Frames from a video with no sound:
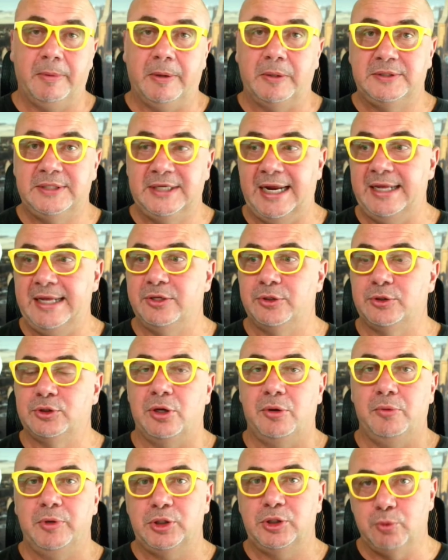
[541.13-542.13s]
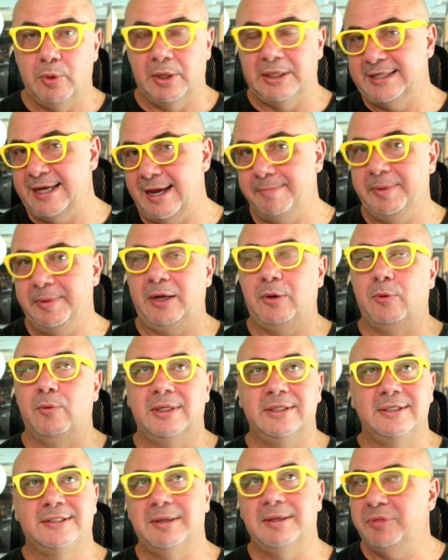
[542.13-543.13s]
about today? There's always one topic,
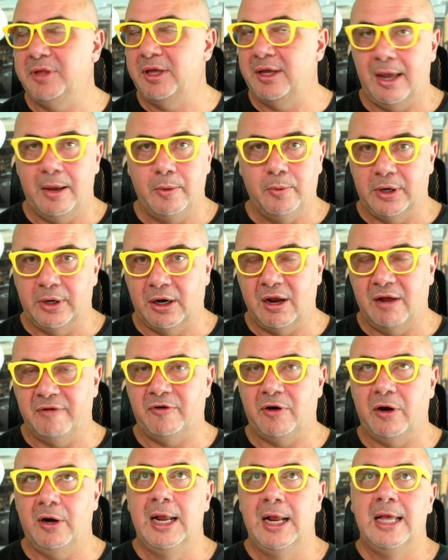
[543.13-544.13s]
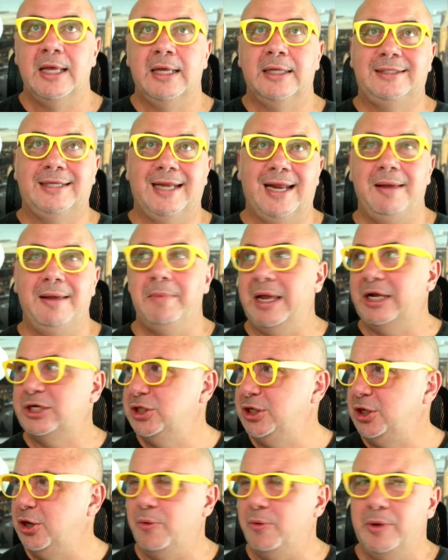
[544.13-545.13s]
something I want to cover. Today, I'm
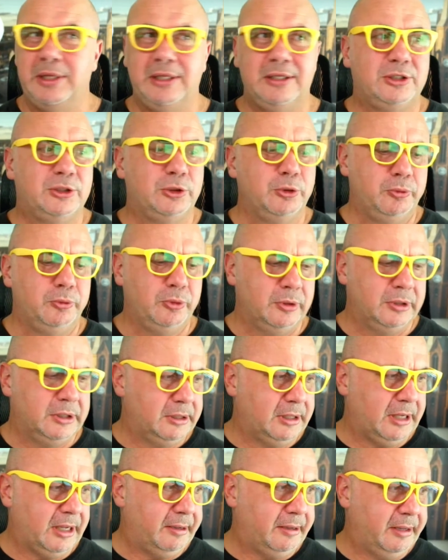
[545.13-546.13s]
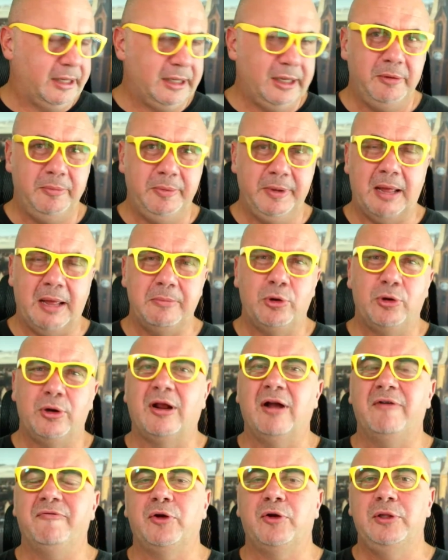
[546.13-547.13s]
actually going to a little bit. I'm going to
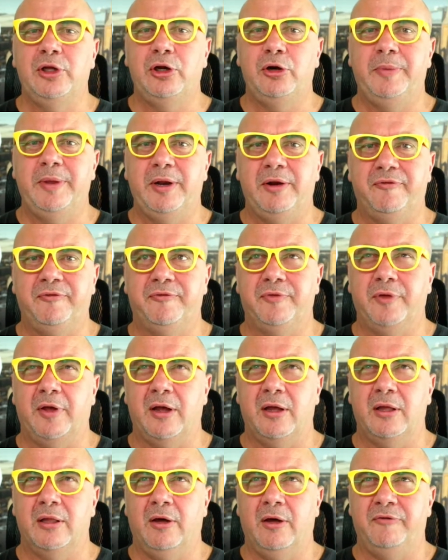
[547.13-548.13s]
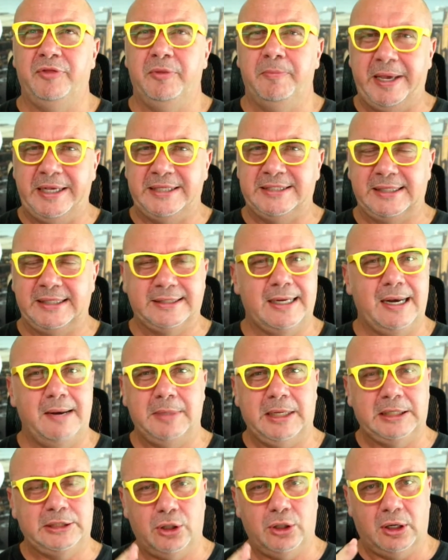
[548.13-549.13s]
cover a little bit of the basics, and I'm
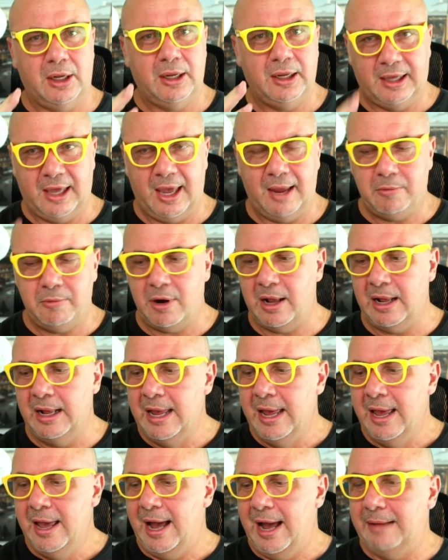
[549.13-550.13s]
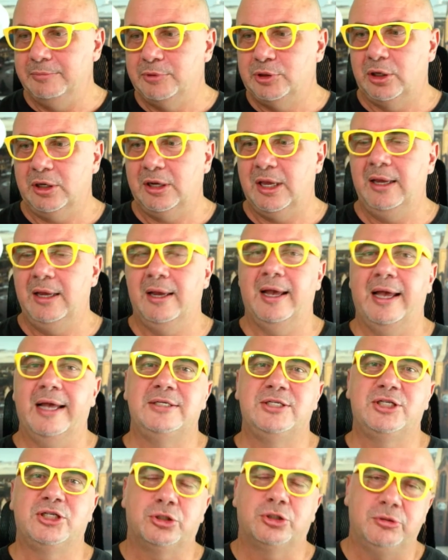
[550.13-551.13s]
not talking camera. I'm talking a
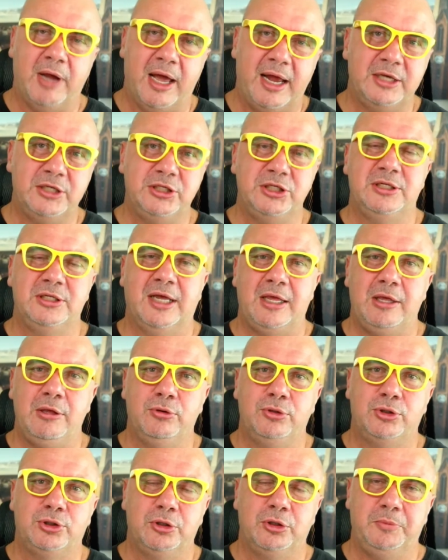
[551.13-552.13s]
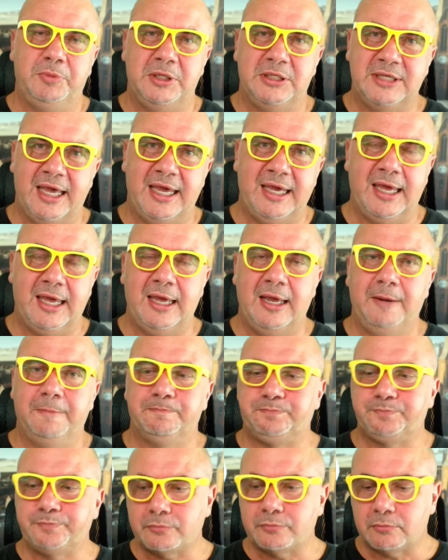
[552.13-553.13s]
strategy that you should be taking